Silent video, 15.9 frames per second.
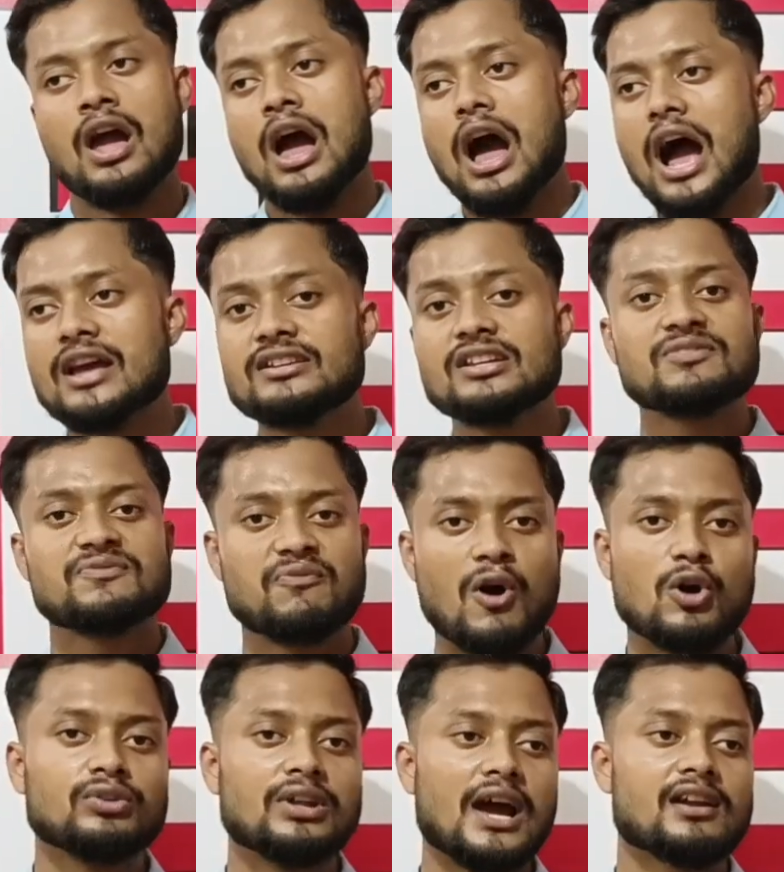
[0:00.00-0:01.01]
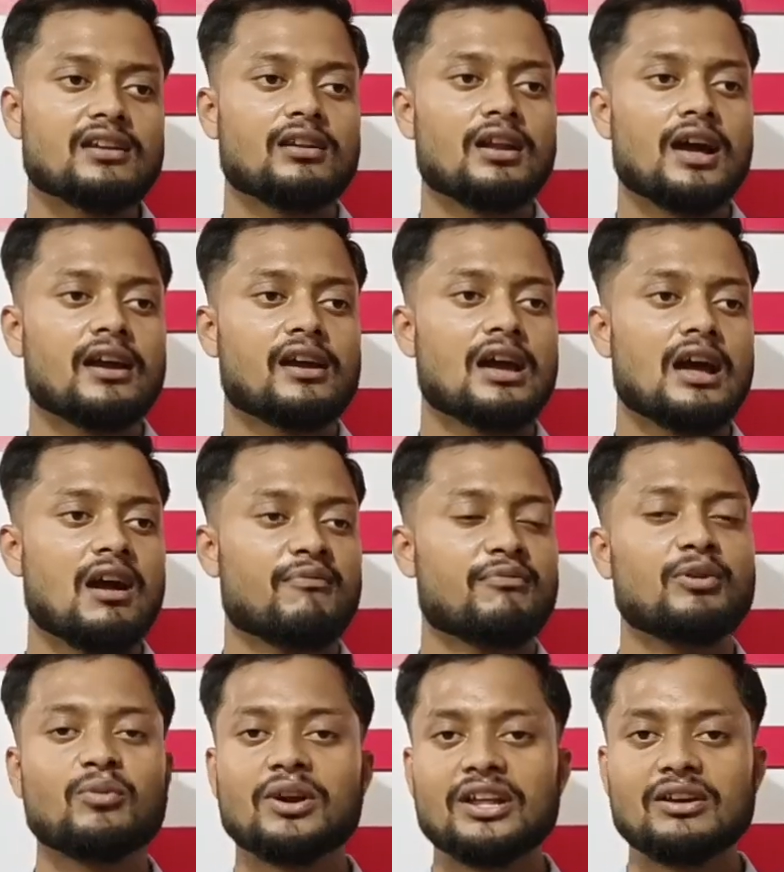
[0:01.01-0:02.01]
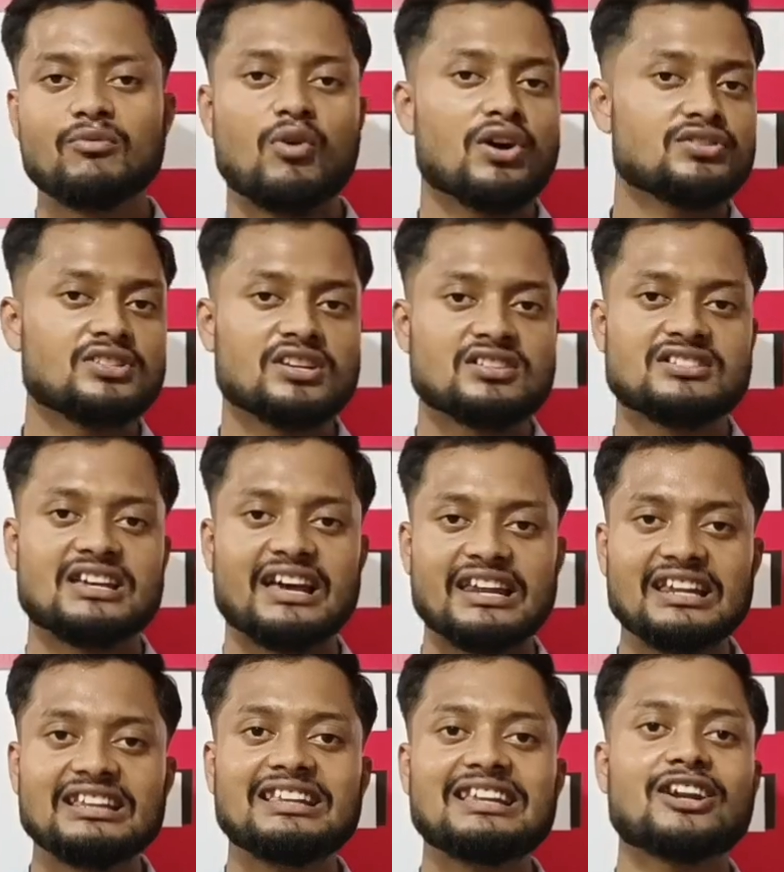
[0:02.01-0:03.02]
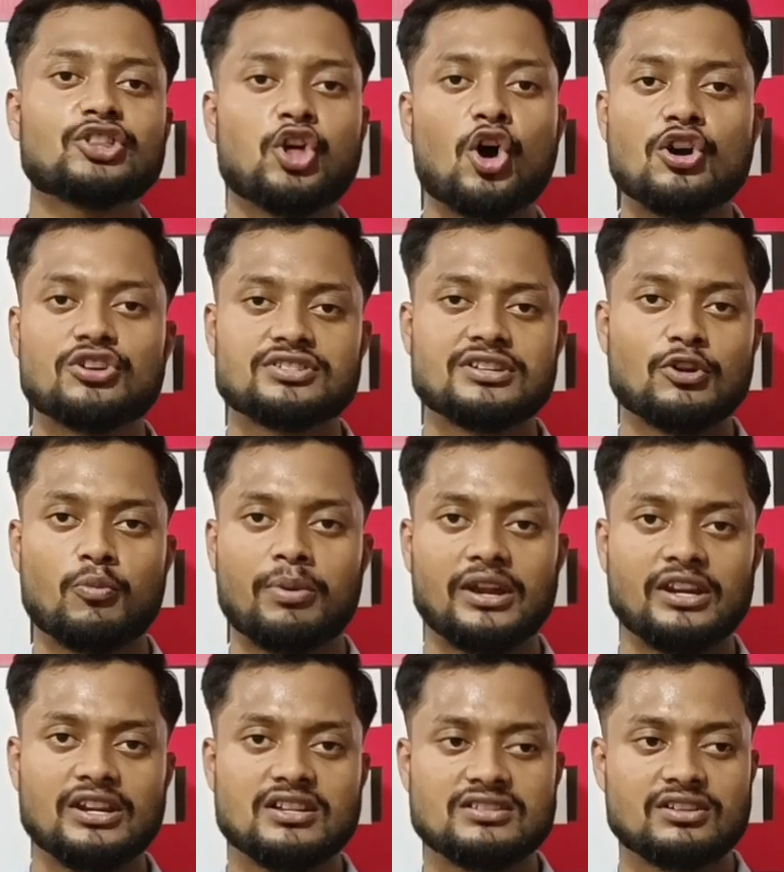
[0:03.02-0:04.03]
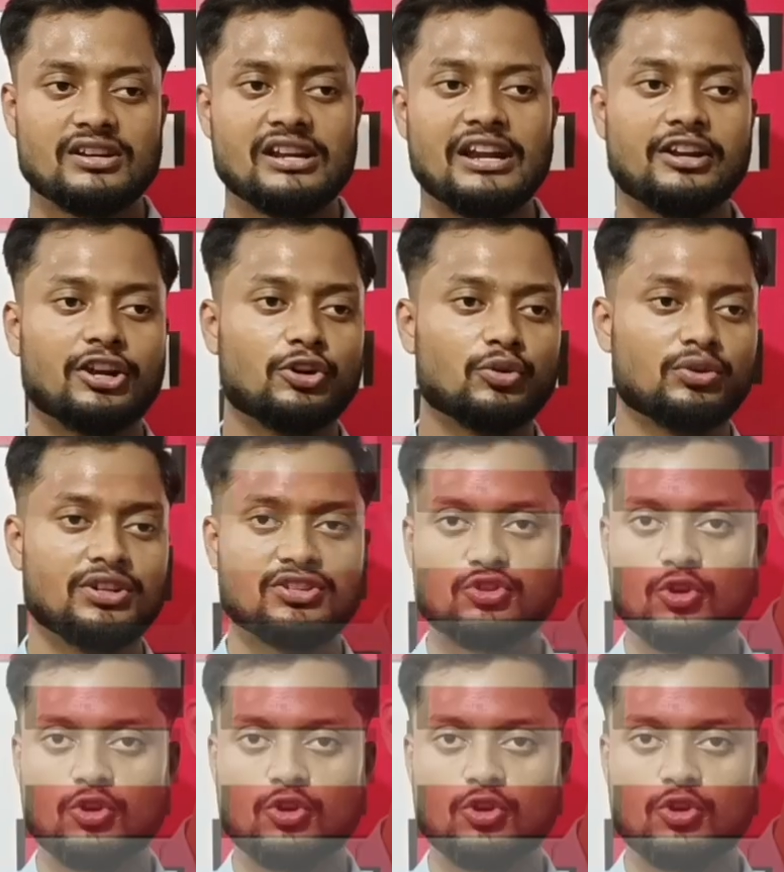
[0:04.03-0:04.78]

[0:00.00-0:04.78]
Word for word: I just found that like everybody was just sharing their thoughts and opinions related to everybody's